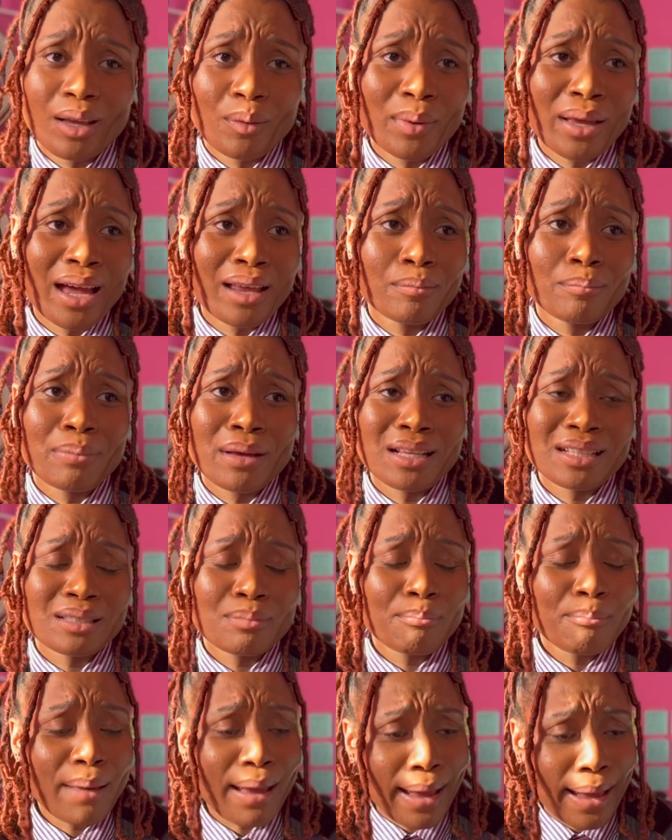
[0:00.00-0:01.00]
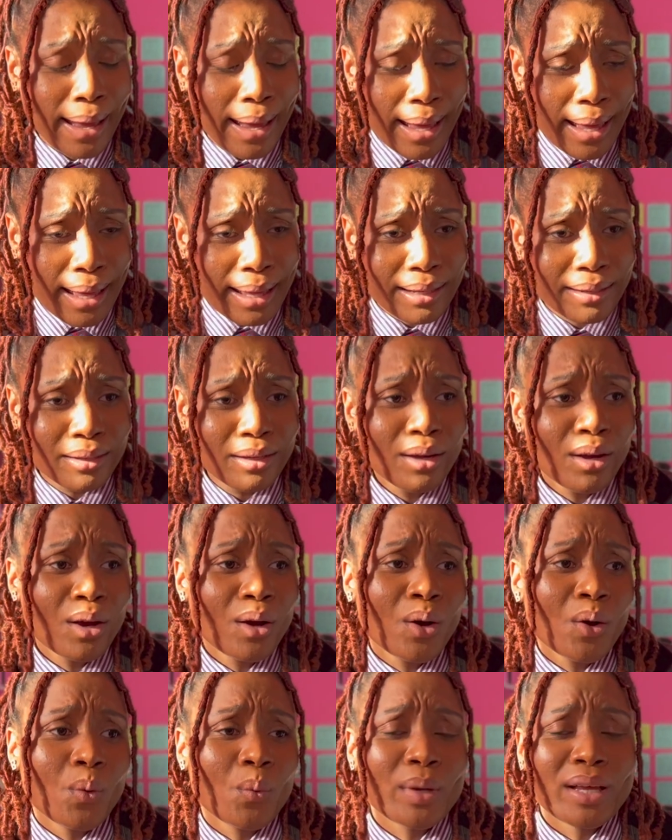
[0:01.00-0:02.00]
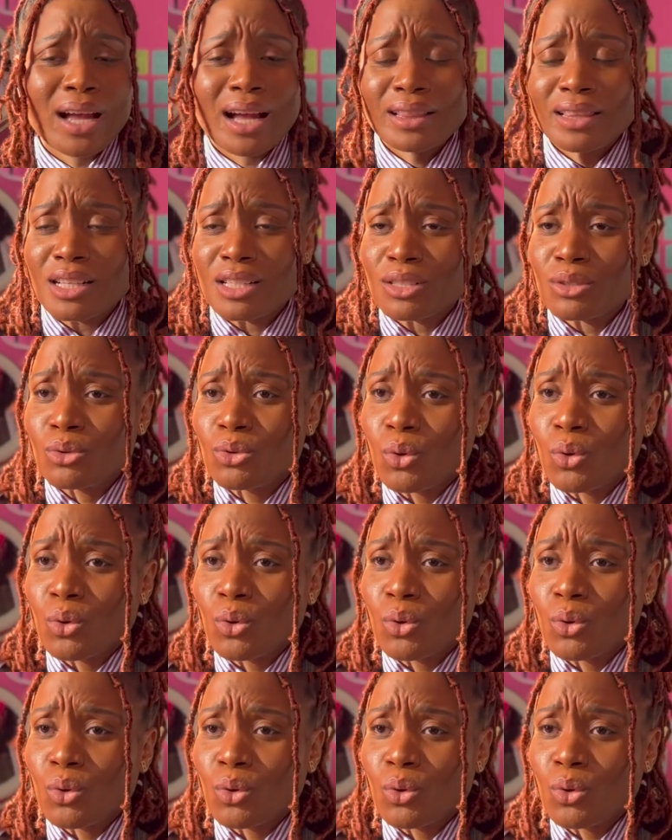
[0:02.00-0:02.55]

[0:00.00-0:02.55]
We had Best Man, we got this new